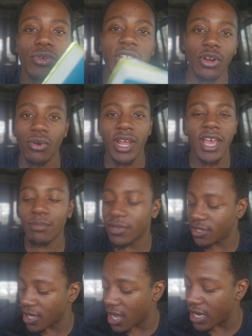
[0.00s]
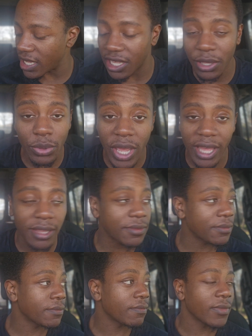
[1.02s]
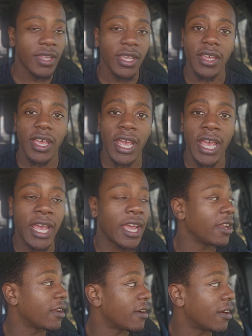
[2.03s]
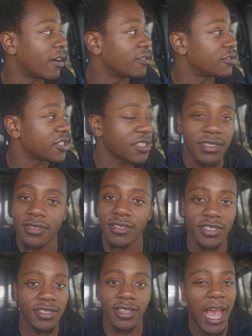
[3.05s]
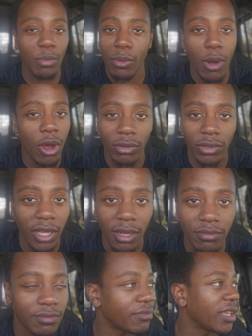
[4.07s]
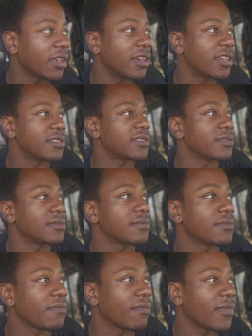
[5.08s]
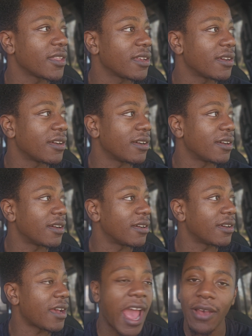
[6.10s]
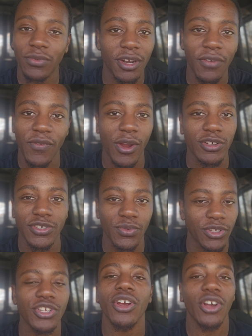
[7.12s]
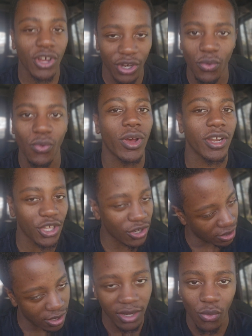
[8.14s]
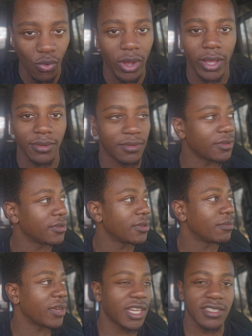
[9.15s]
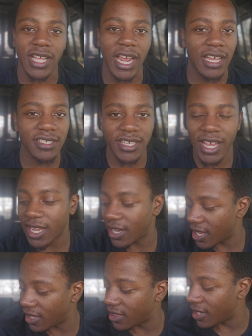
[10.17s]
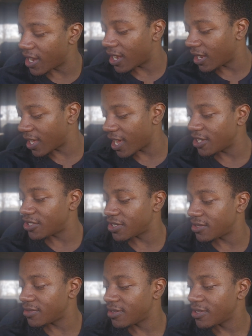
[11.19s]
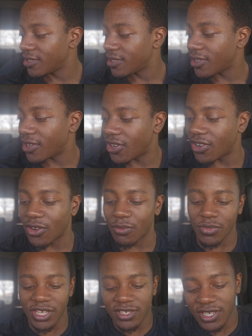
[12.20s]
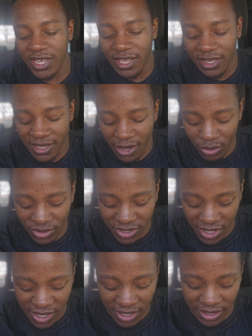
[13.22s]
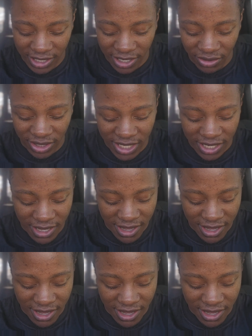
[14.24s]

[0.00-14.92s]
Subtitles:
get on Amazon and get that, and just lap them all up, because after the first one you're gonna want, because like I said in the dedication, he said there was literally